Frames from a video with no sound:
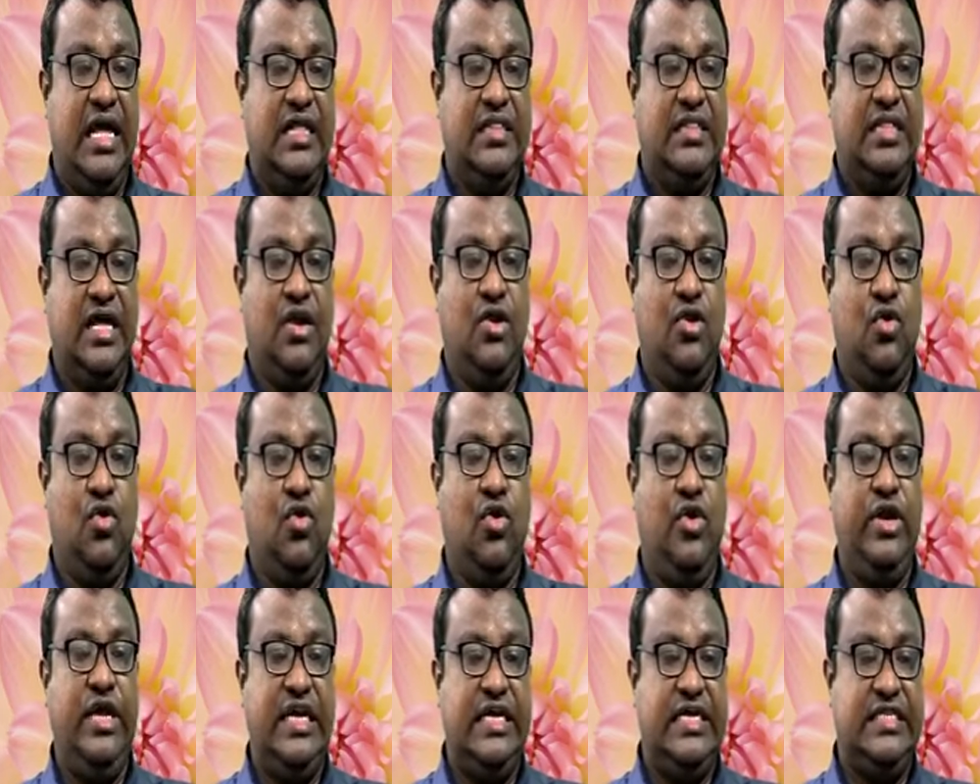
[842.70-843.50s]
The
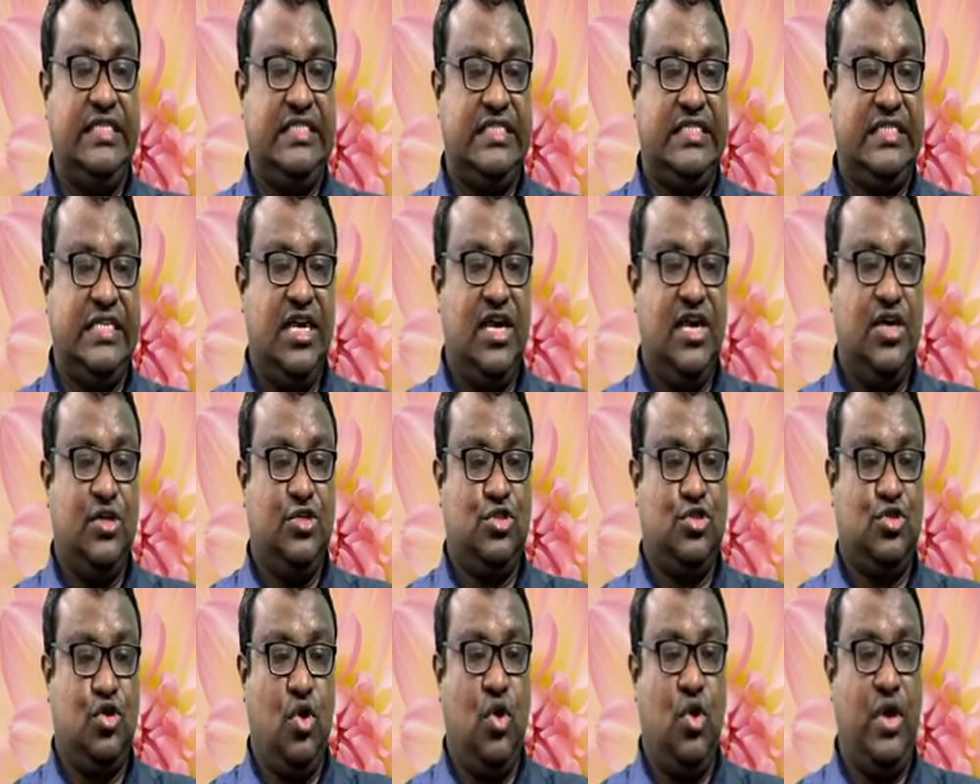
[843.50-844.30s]
load is
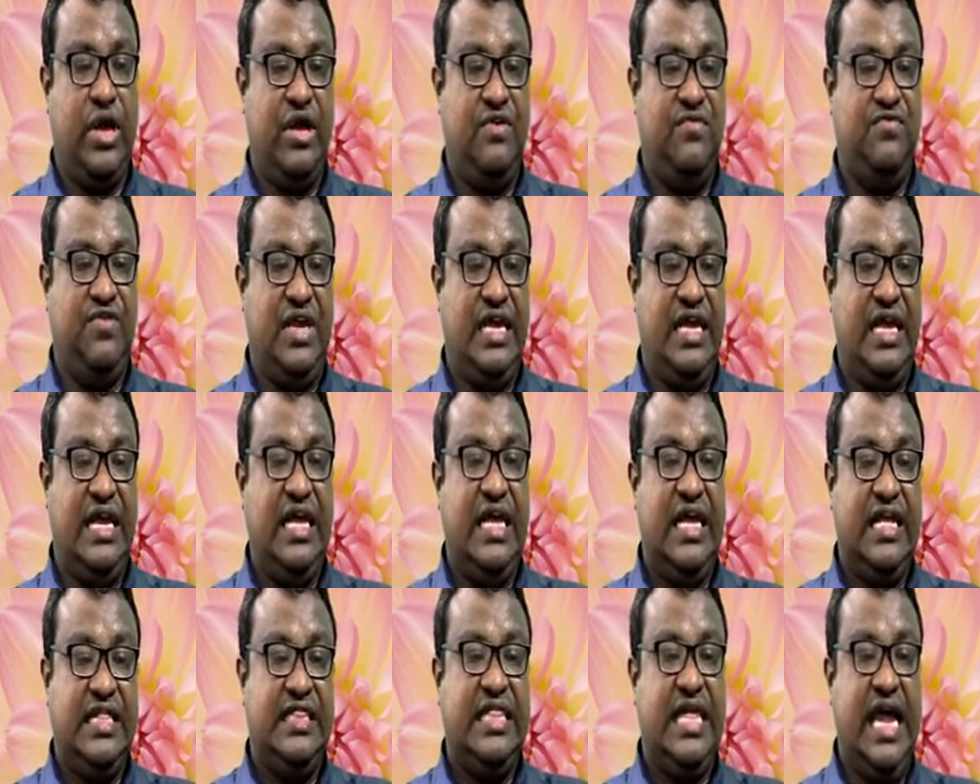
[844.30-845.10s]
so heavy
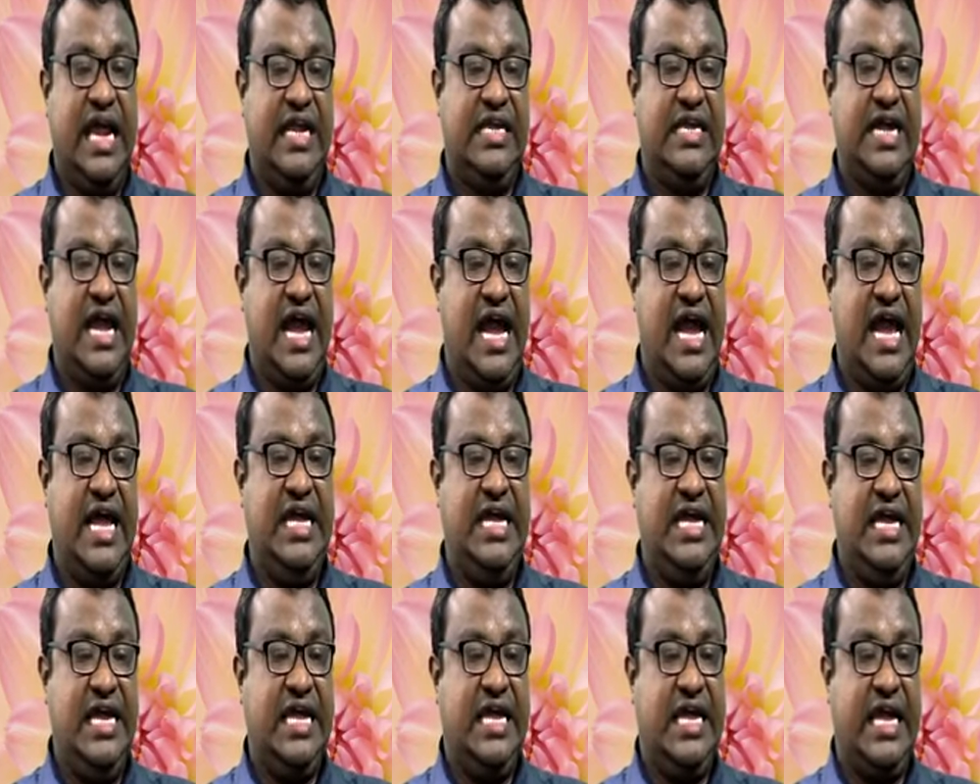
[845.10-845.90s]
that
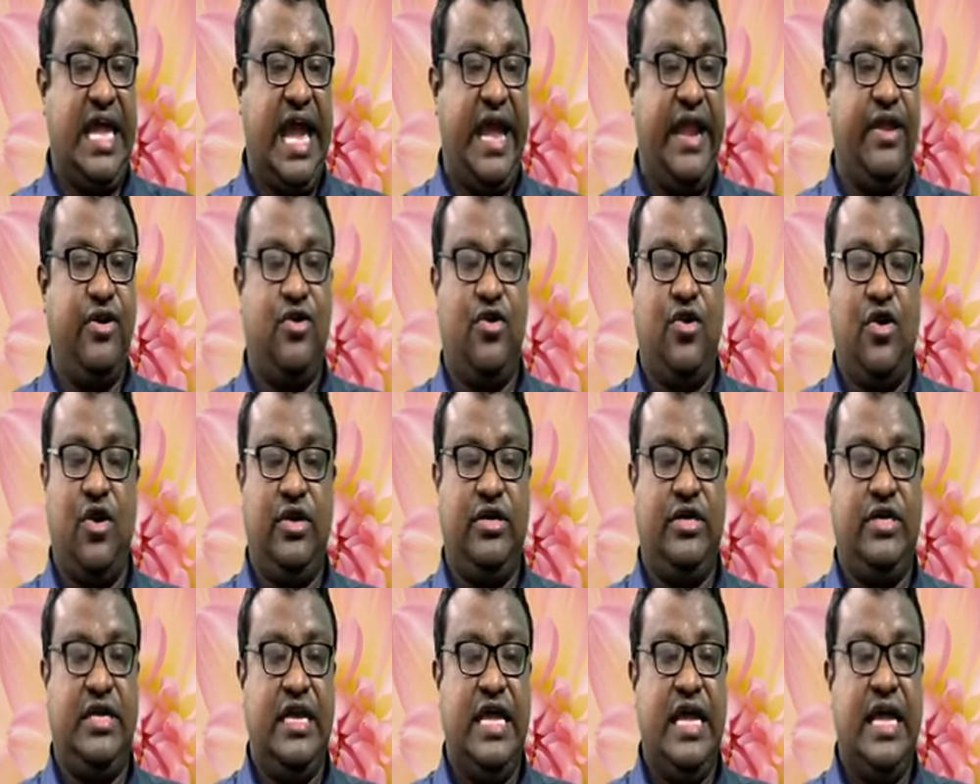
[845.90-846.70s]
I
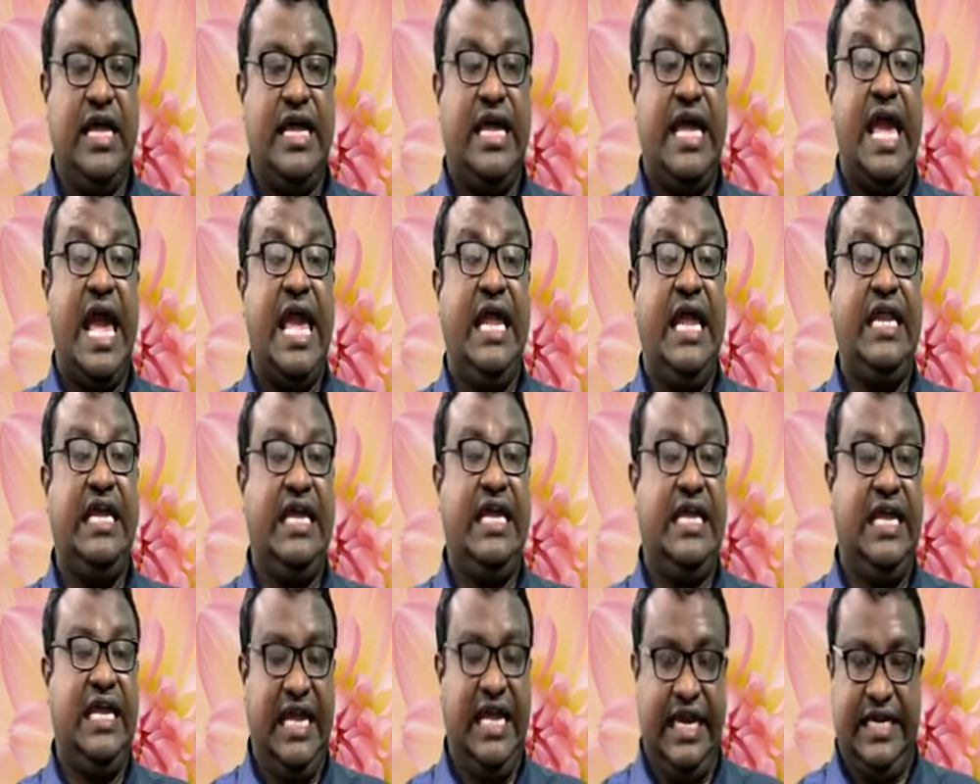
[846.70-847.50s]
cannot carry
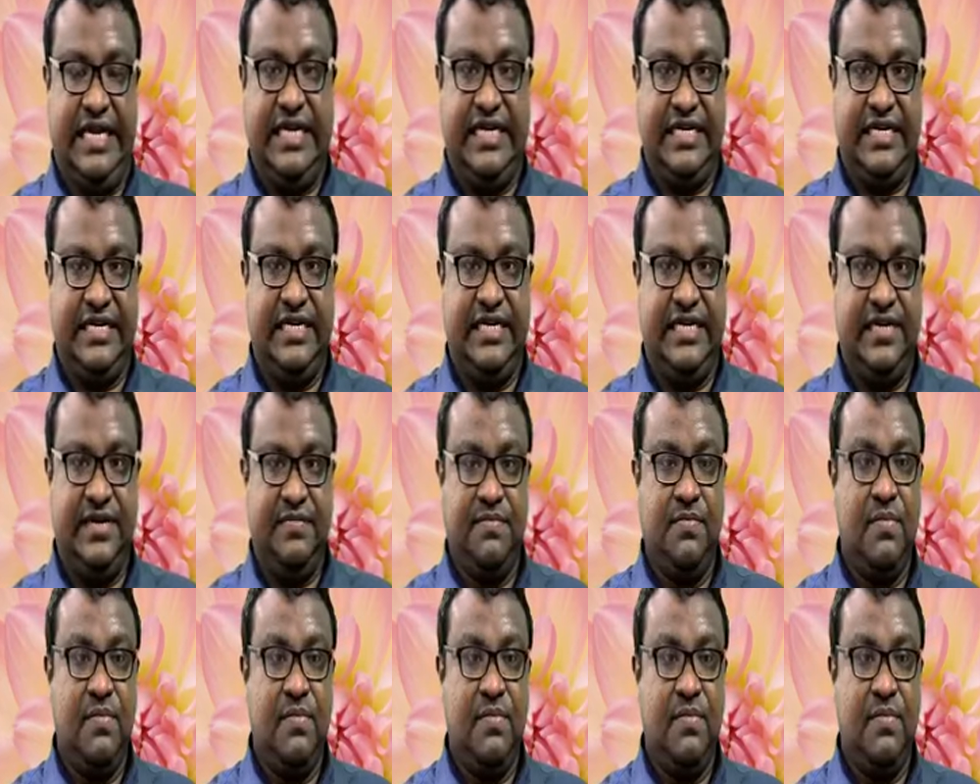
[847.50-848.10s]
it.